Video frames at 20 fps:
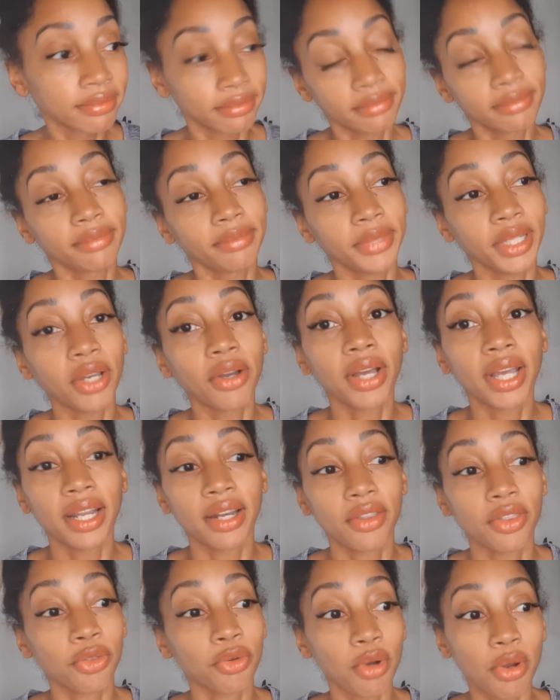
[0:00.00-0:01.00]
Let me go
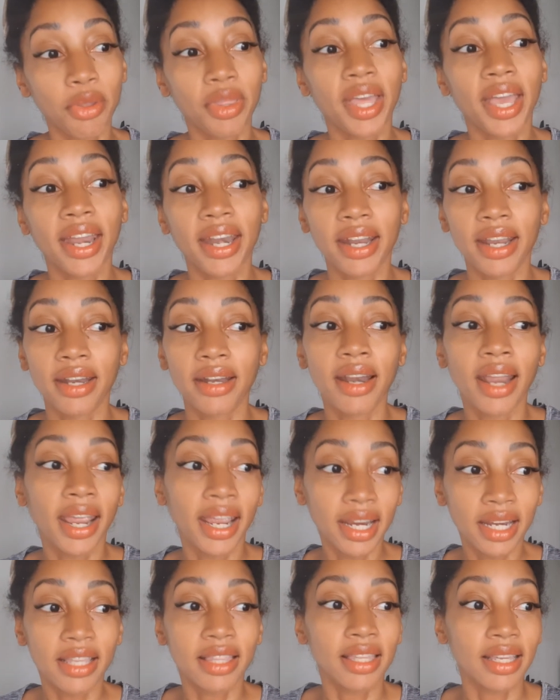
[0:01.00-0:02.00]
ahead and throw that in.
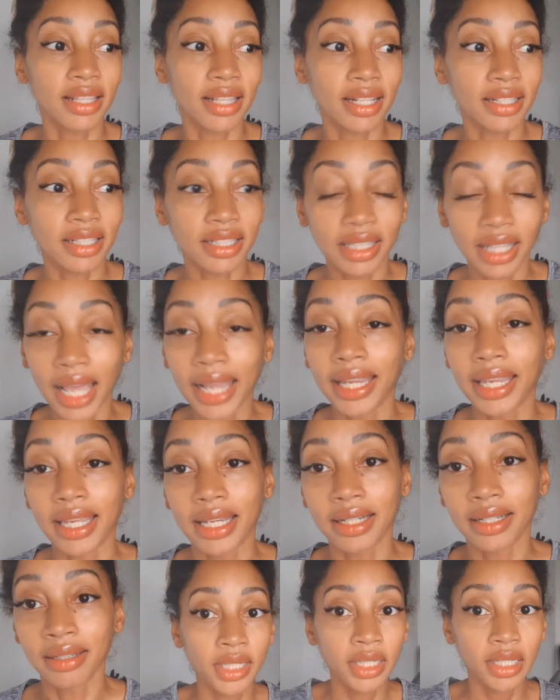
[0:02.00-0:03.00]
Anything that's like
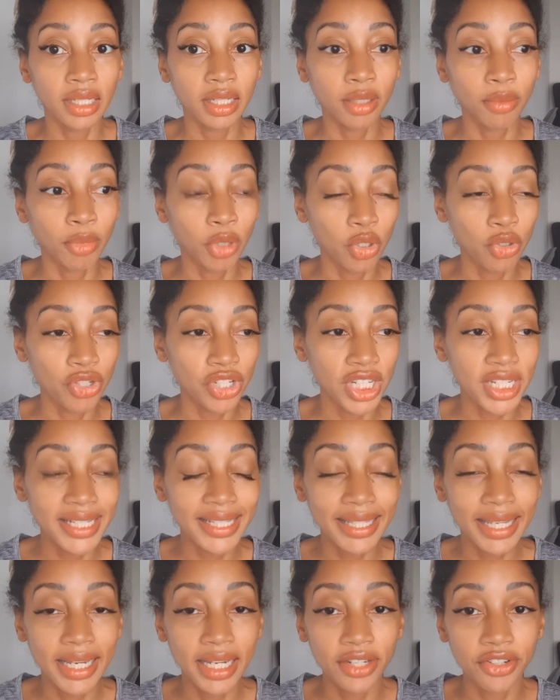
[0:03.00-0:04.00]
it.
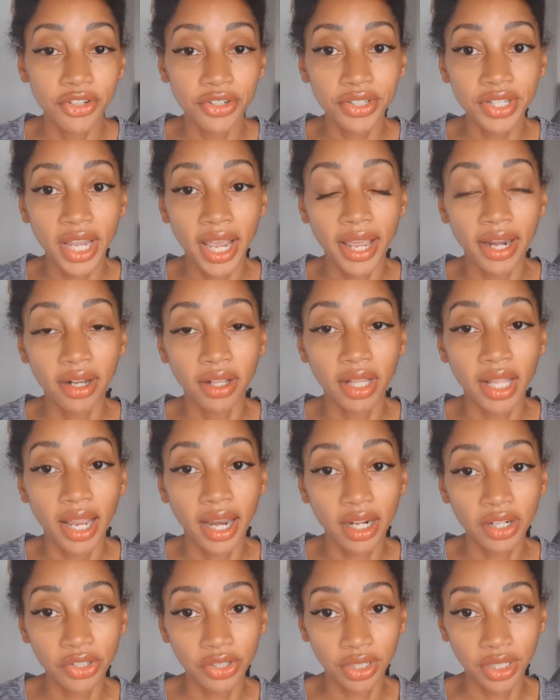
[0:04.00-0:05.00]
Emojis in your title
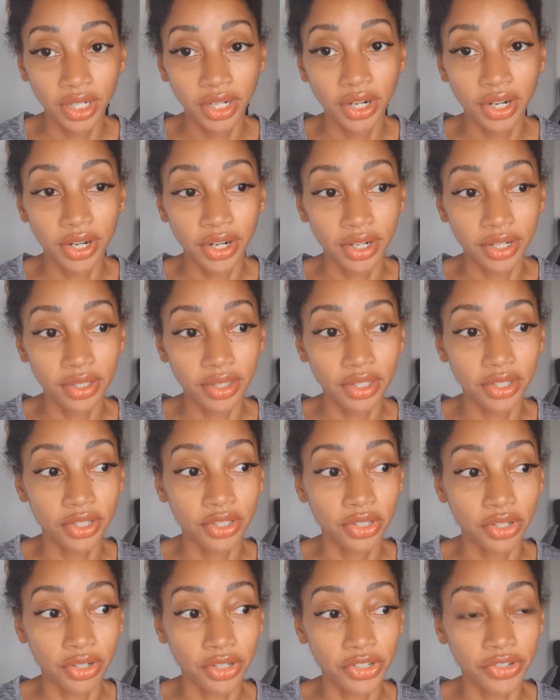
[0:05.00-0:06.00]
actually hurt the
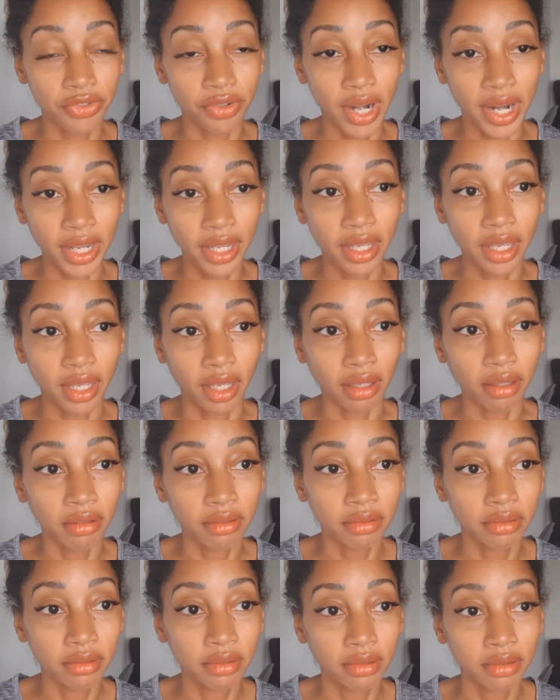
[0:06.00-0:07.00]
search ranking.
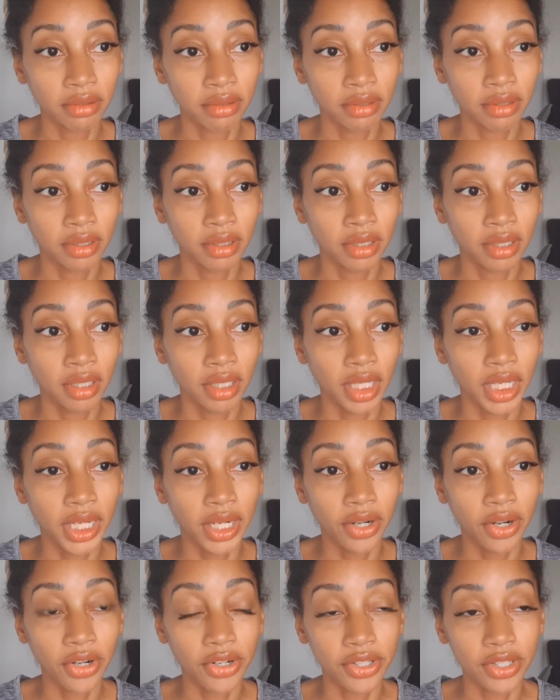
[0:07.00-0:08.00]
It
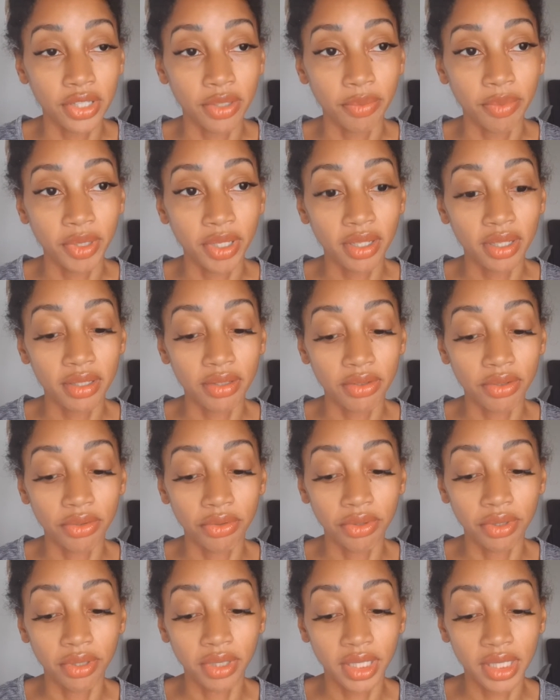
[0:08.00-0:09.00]
hurts it because
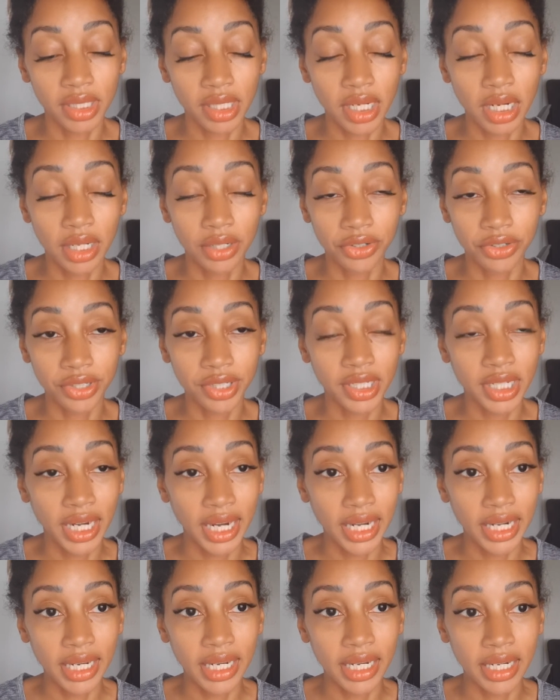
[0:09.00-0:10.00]
Google doesn't
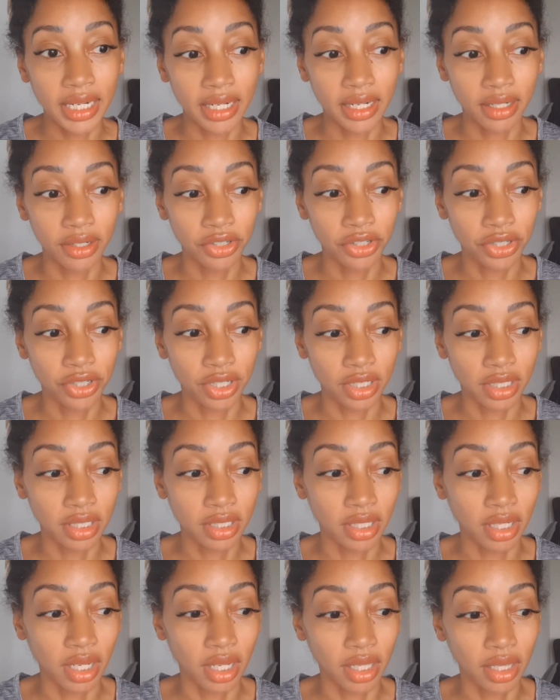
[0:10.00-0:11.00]
understand it and it's
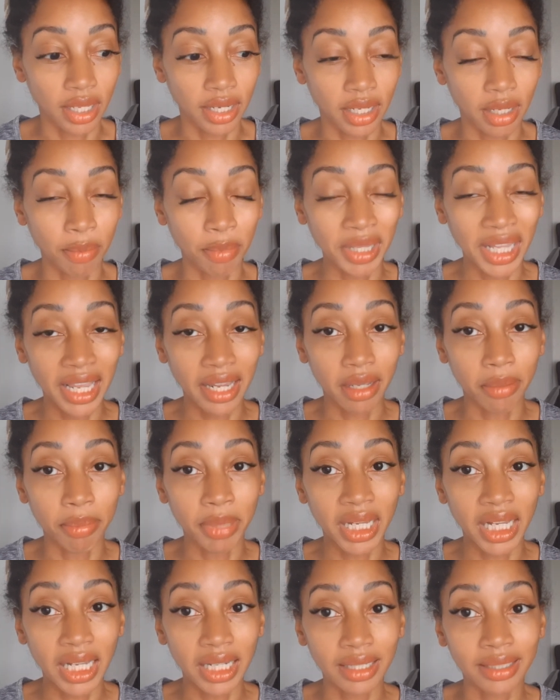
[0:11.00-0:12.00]
just seeing like a blank
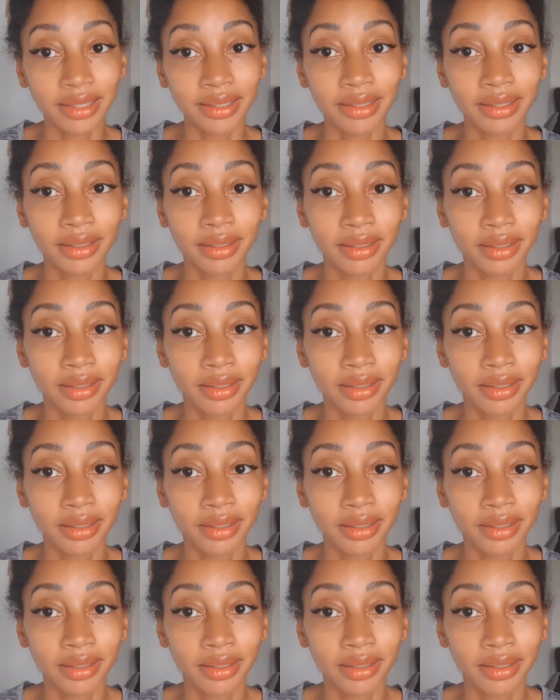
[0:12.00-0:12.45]
box.